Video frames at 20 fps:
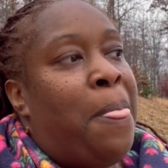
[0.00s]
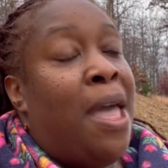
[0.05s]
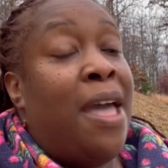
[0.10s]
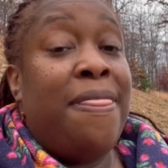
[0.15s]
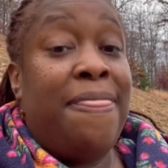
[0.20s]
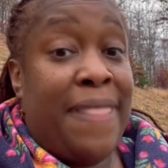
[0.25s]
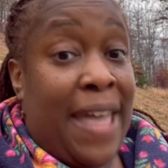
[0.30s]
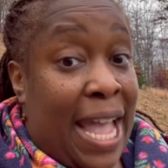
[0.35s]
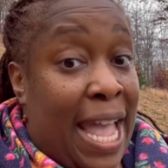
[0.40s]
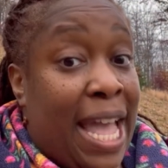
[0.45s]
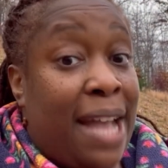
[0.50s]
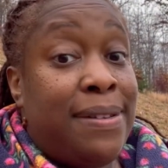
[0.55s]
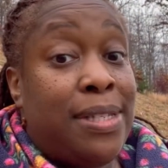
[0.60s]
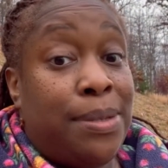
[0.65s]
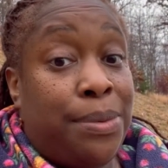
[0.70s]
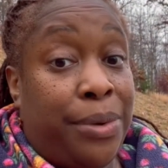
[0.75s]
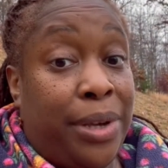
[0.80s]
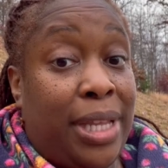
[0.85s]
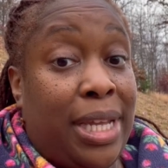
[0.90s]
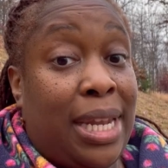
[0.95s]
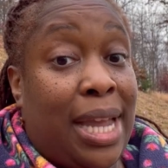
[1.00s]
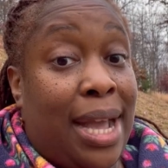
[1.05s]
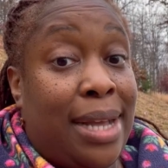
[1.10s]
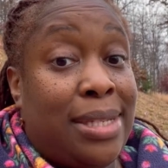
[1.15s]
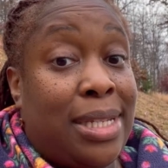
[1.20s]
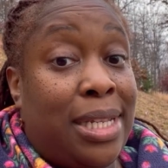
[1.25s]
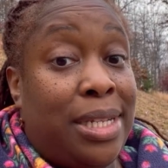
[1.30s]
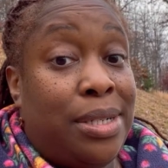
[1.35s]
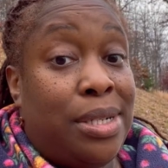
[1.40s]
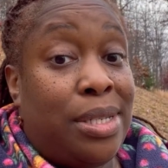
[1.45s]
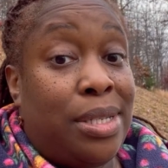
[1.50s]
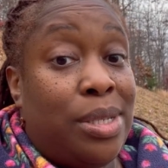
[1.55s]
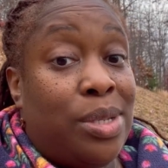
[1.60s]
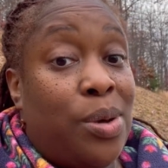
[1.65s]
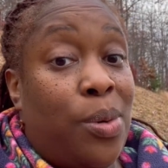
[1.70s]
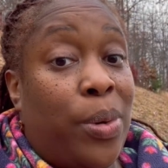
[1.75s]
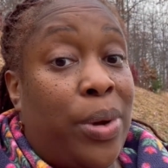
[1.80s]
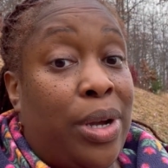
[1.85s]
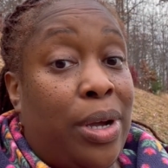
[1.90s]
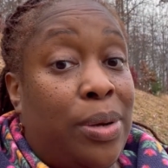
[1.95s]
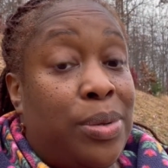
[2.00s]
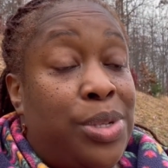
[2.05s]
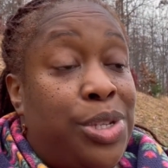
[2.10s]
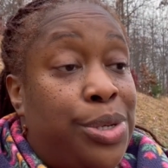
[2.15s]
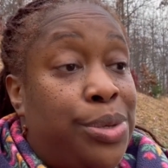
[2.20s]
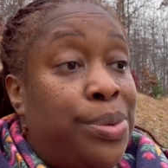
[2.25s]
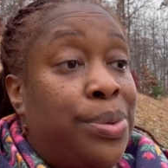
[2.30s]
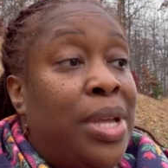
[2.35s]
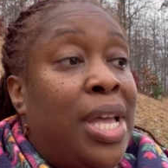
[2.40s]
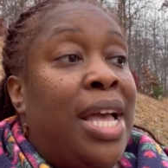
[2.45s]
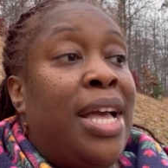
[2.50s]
They have some really nice clearances going on too.